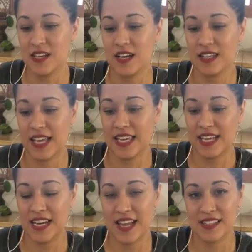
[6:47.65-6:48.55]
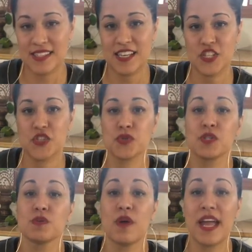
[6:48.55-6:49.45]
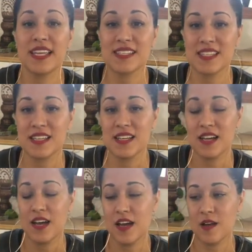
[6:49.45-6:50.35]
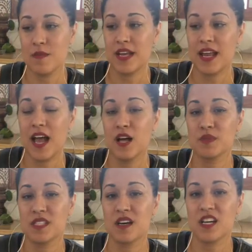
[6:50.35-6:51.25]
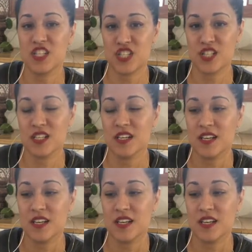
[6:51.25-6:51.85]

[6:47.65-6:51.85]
like an ancestral rite, and it helps to usher